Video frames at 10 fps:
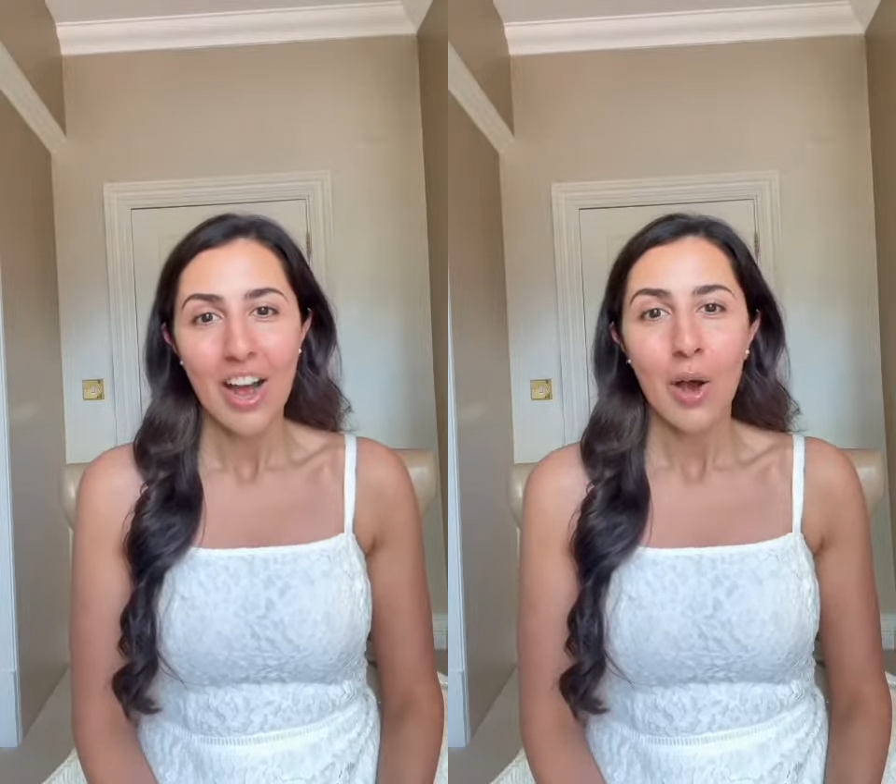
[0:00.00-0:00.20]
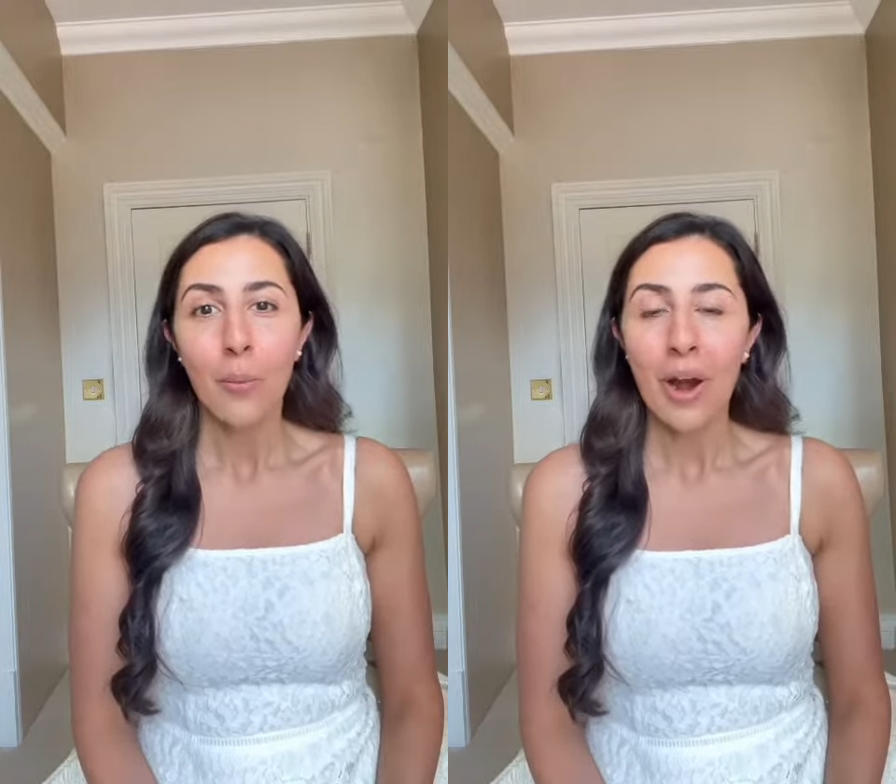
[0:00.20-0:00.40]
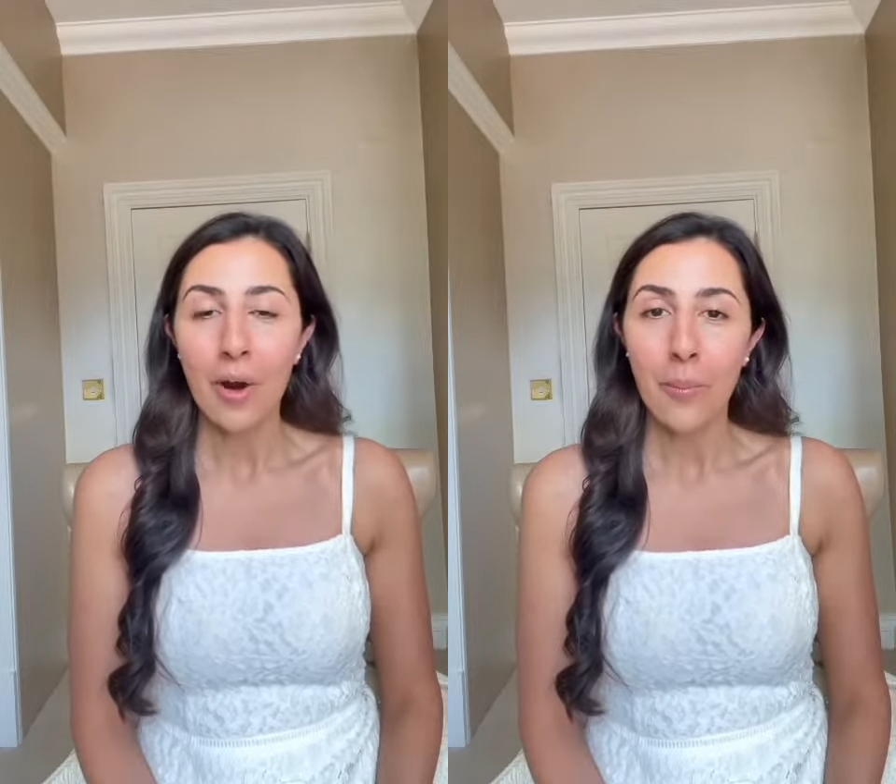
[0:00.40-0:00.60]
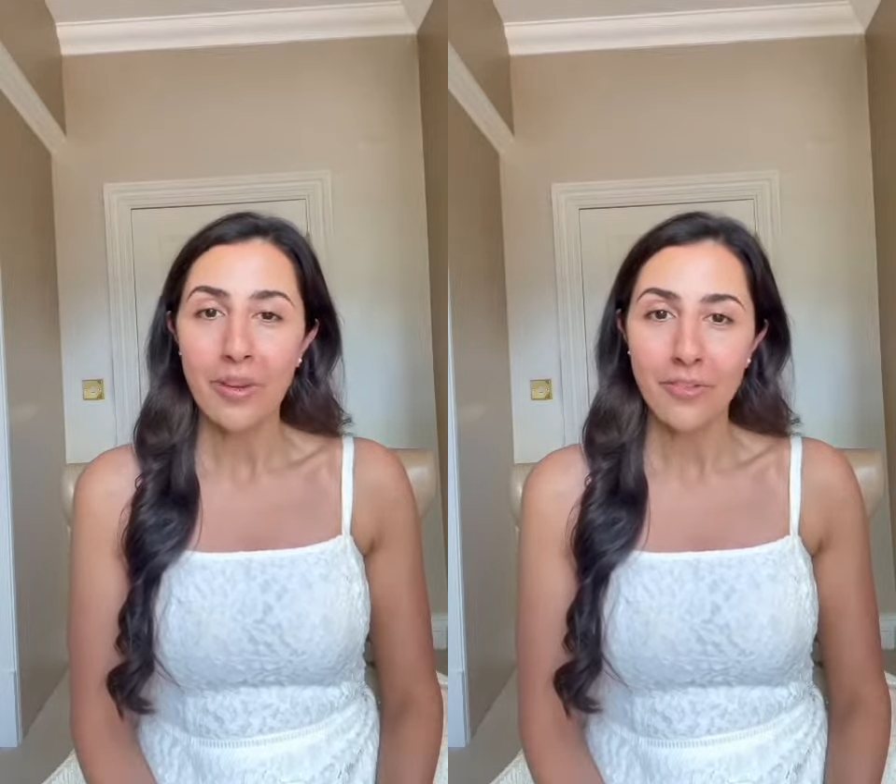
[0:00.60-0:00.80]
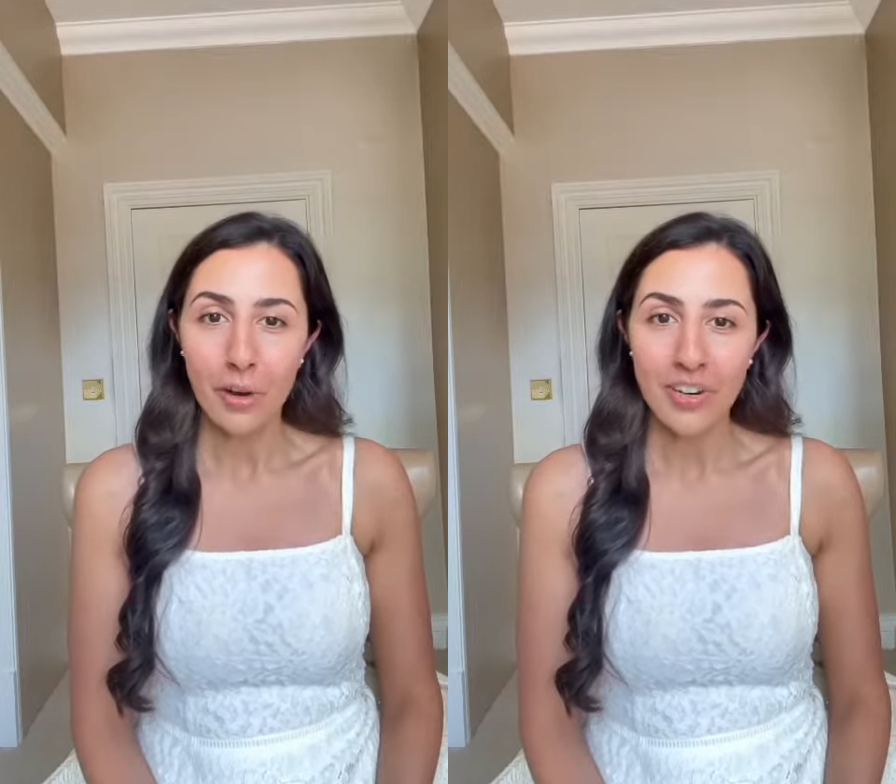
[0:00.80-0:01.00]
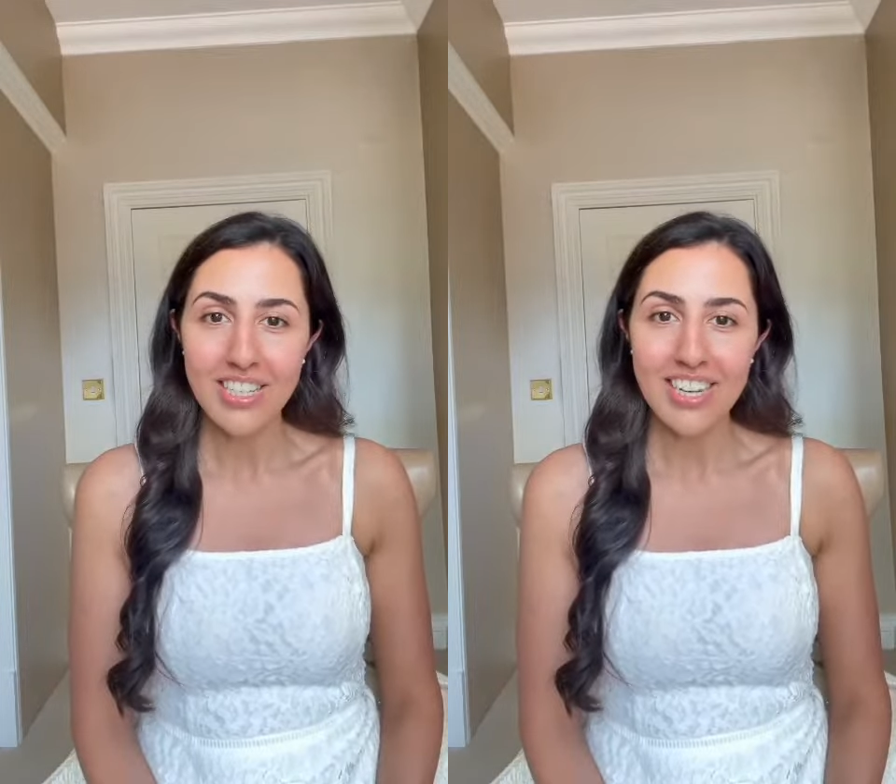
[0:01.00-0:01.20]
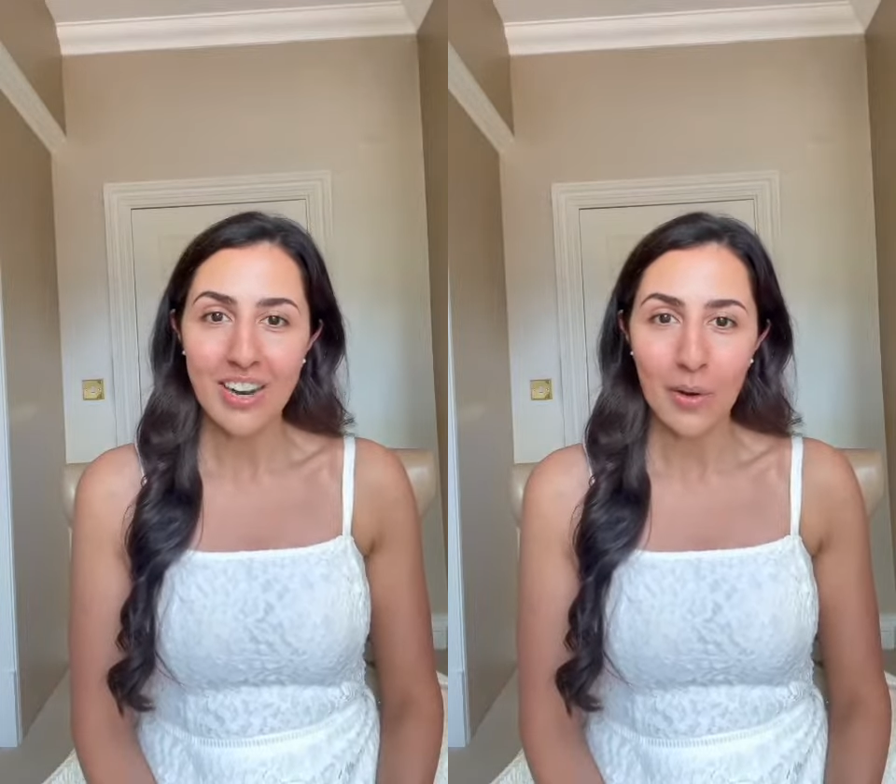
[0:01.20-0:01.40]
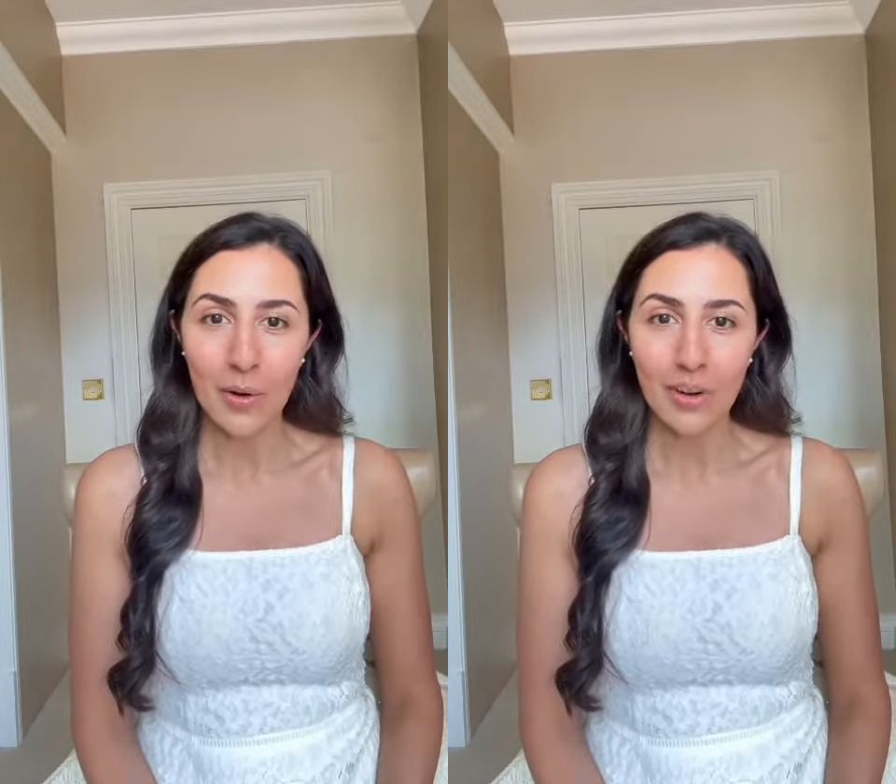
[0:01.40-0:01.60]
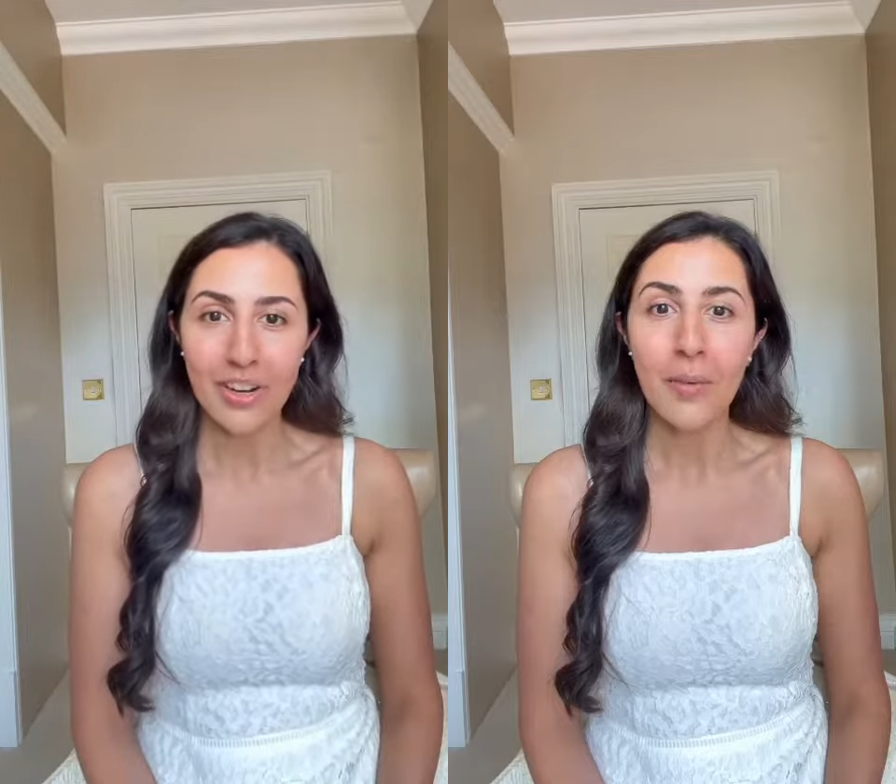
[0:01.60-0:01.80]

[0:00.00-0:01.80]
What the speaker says: where I'll be focusing on